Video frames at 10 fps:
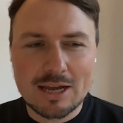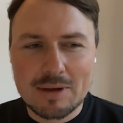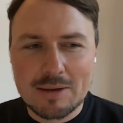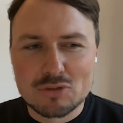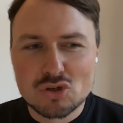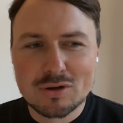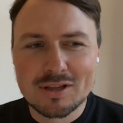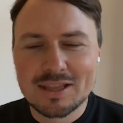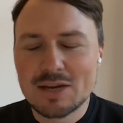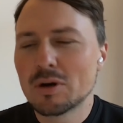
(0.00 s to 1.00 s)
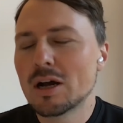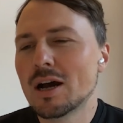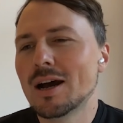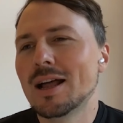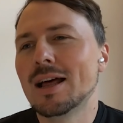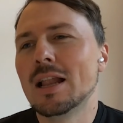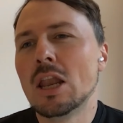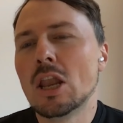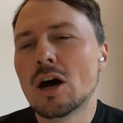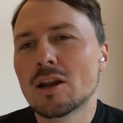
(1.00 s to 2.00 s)
I'm sure there were a
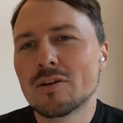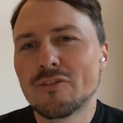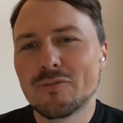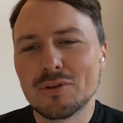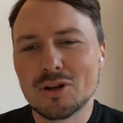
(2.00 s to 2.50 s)
lot of,